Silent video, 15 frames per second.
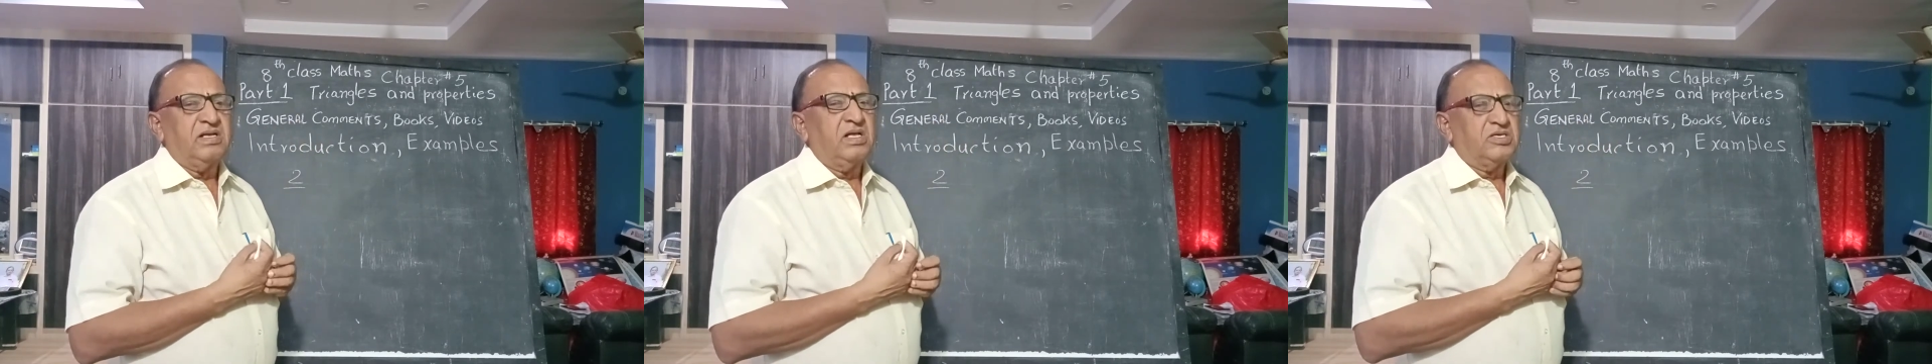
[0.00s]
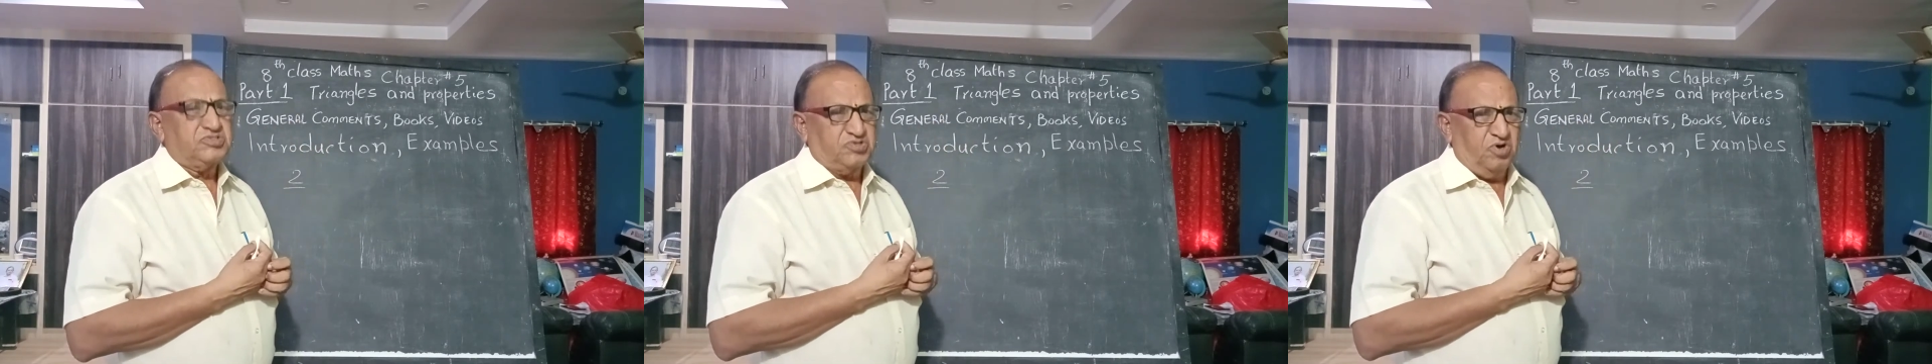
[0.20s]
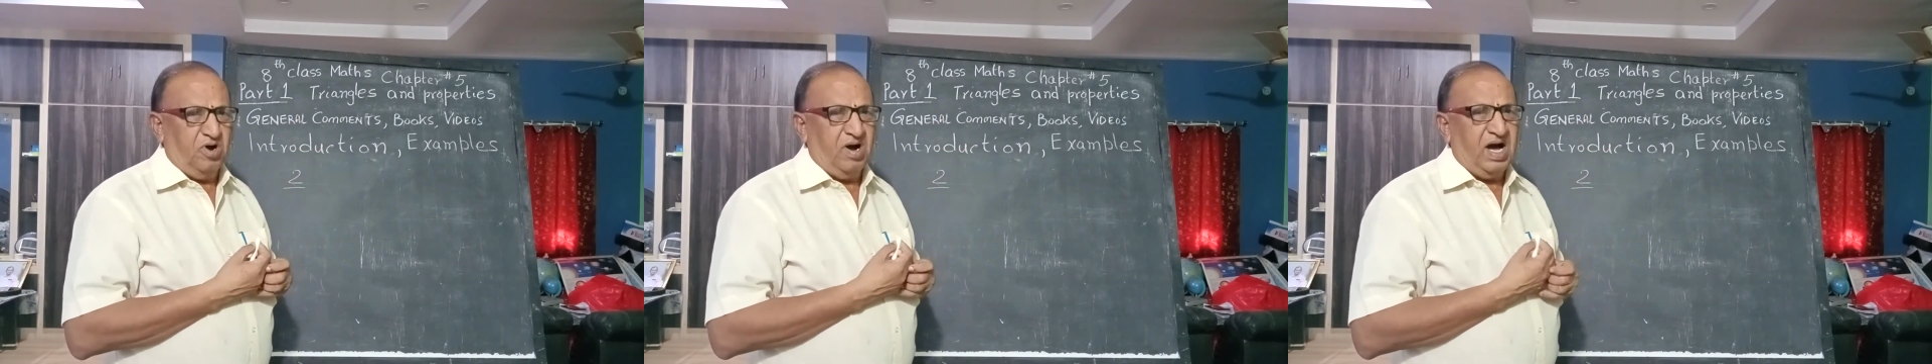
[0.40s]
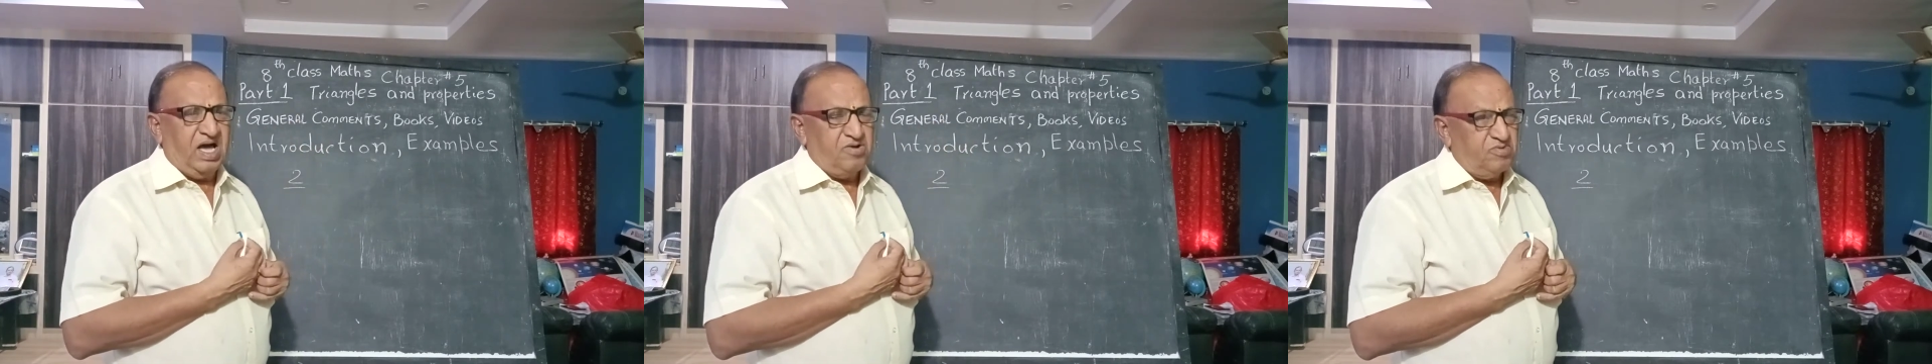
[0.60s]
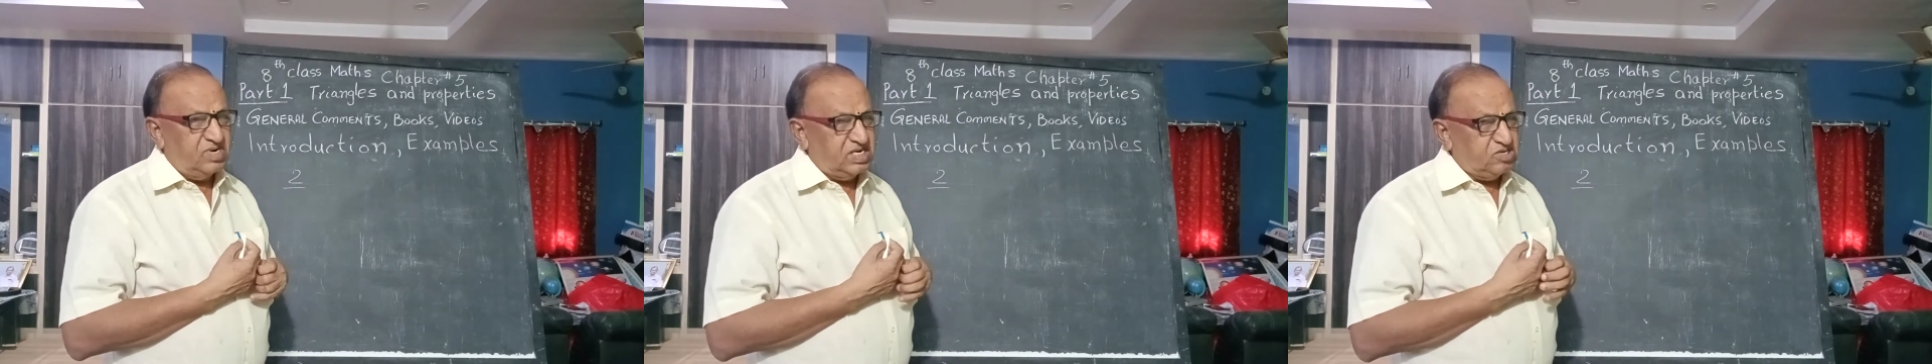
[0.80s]
So I
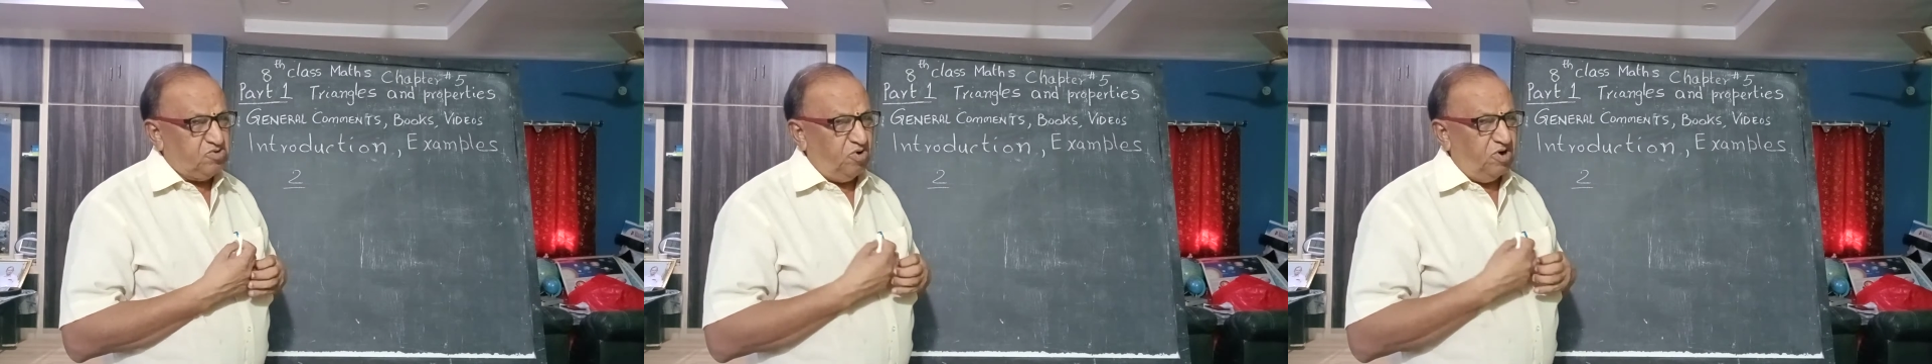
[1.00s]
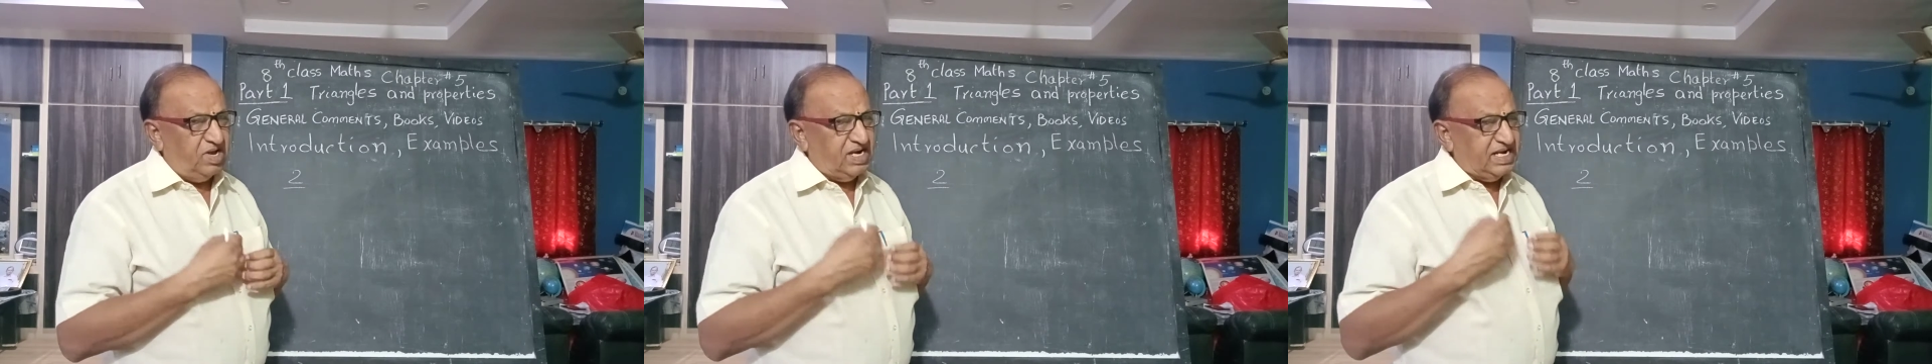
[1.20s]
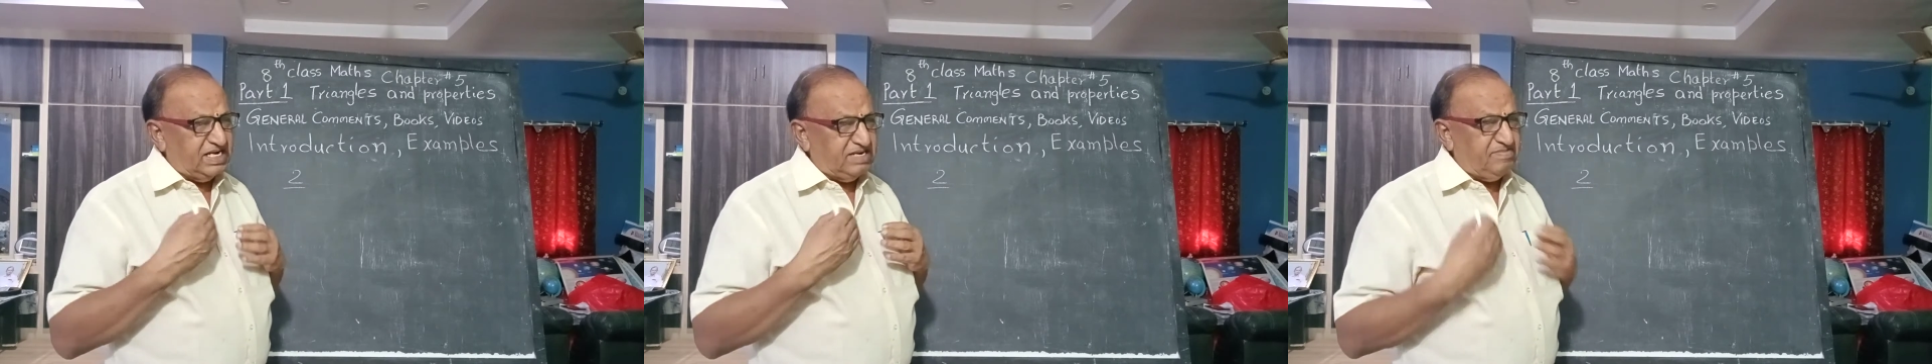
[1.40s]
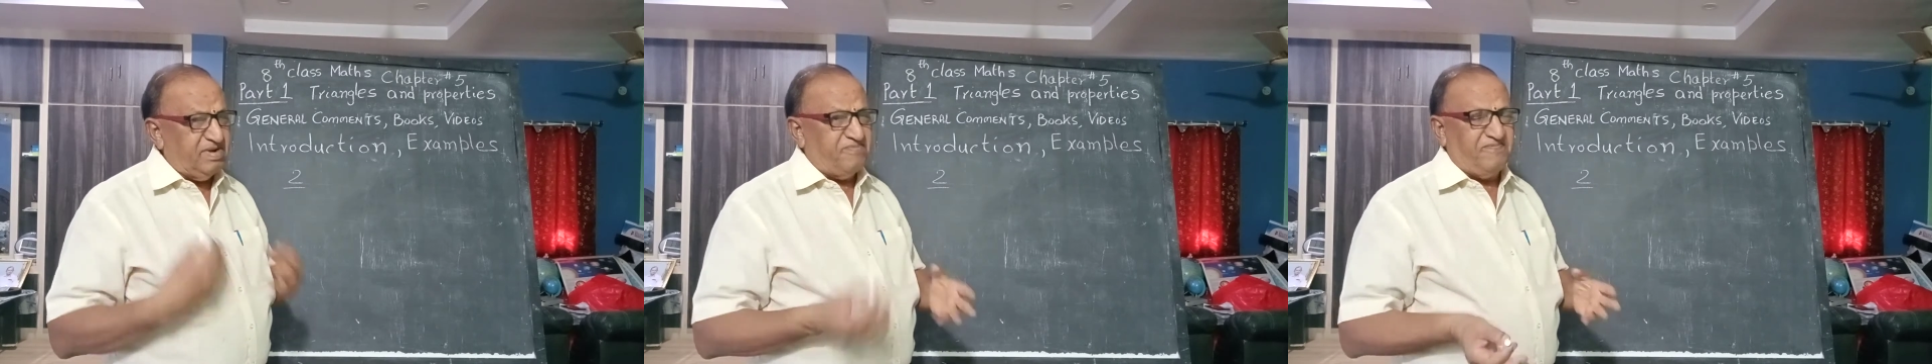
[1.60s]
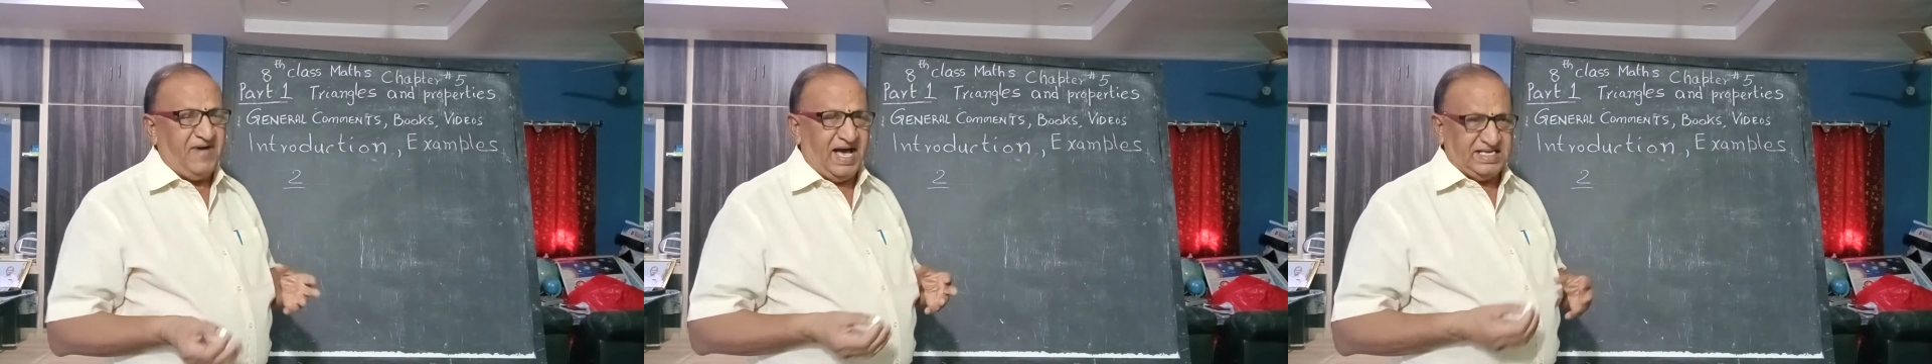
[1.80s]
will go a little
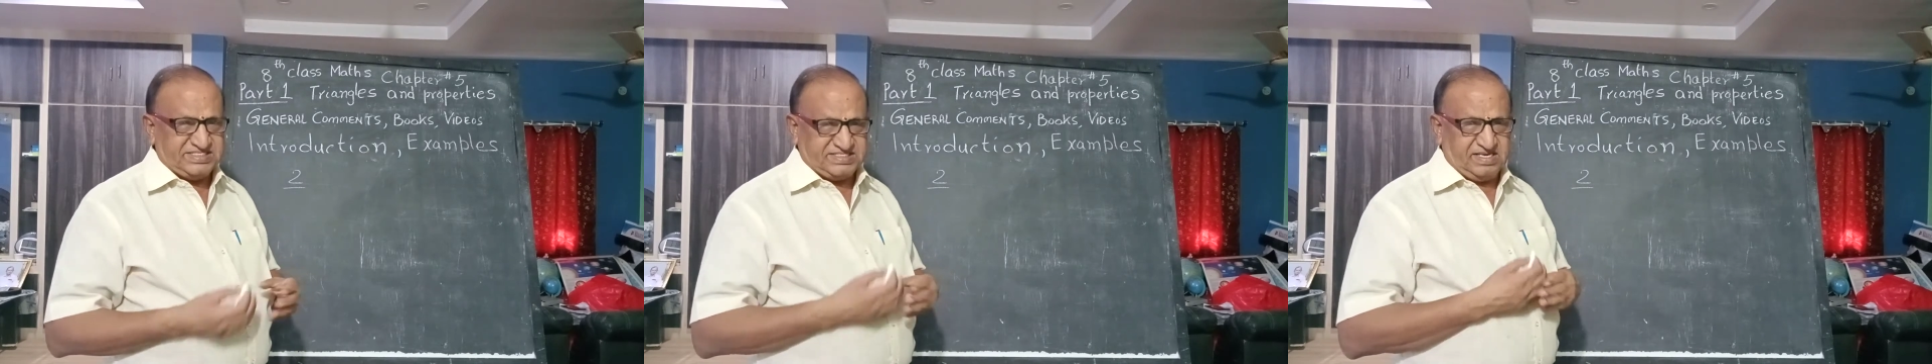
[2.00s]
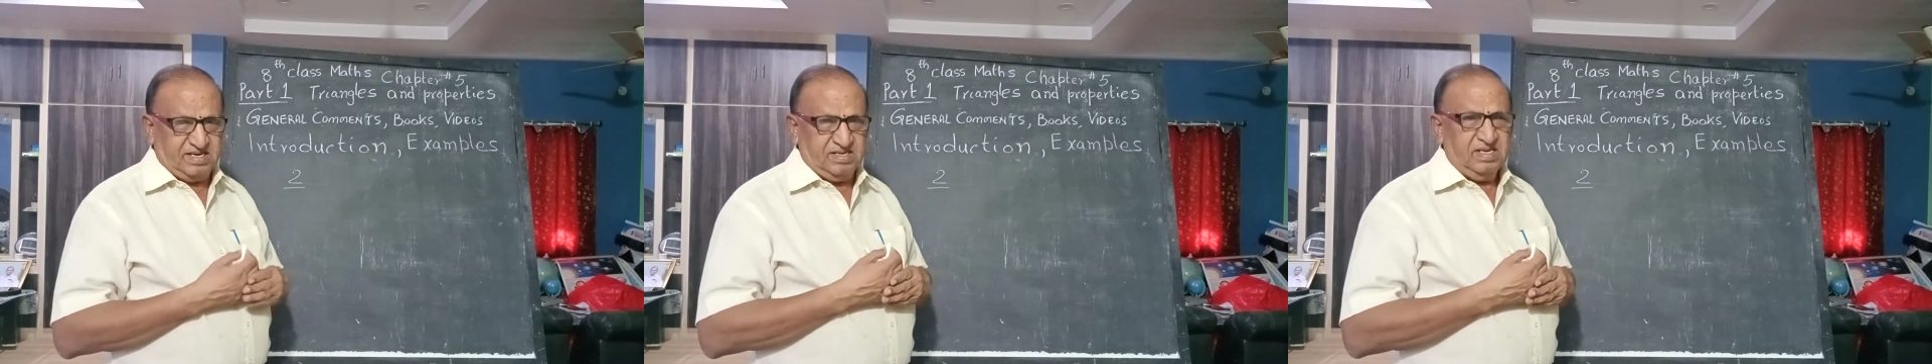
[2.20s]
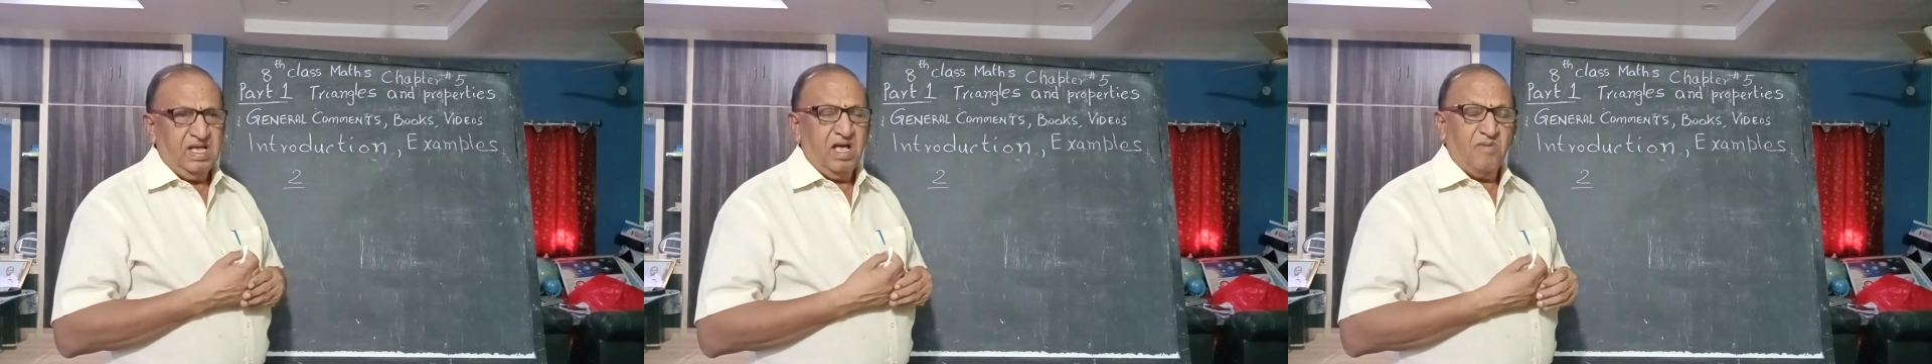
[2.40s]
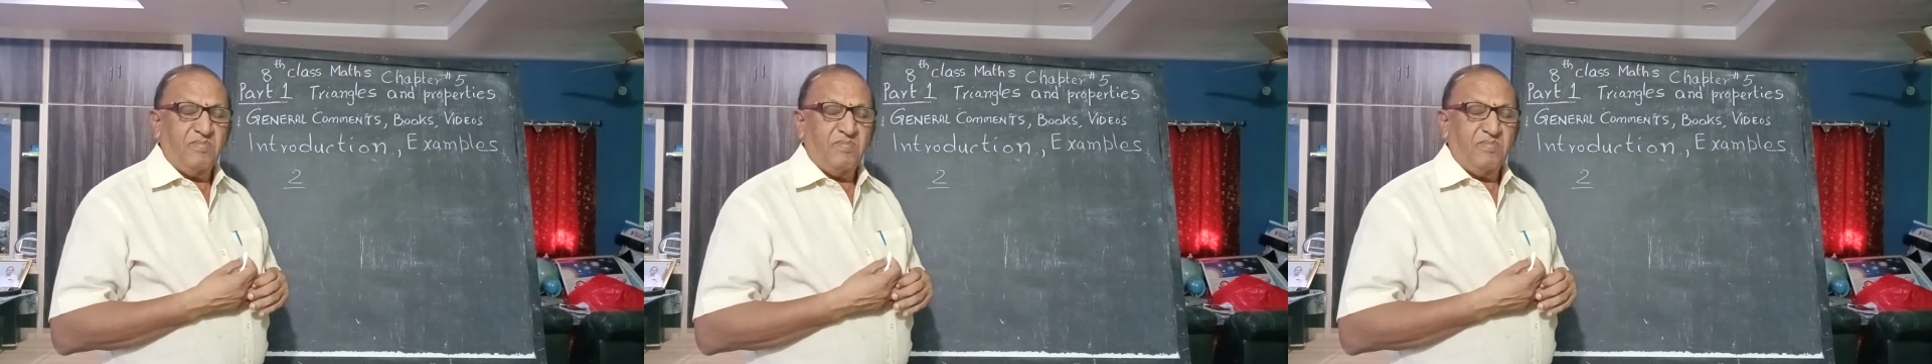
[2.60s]
bit faster,